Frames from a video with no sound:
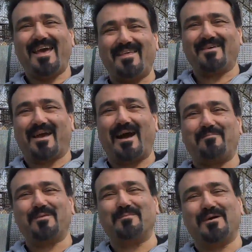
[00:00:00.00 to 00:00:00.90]
And the
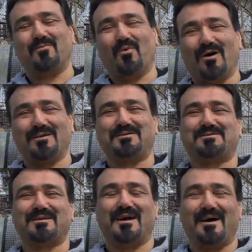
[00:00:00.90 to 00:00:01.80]
compliment
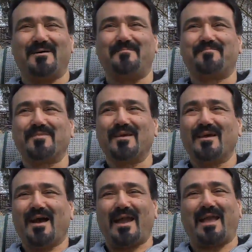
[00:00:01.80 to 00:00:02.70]
was,
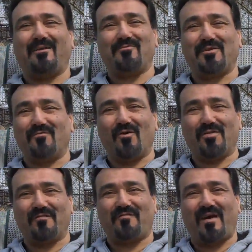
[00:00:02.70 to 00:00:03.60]
I got rid of all
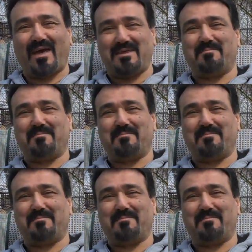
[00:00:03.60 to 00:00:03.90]
the fat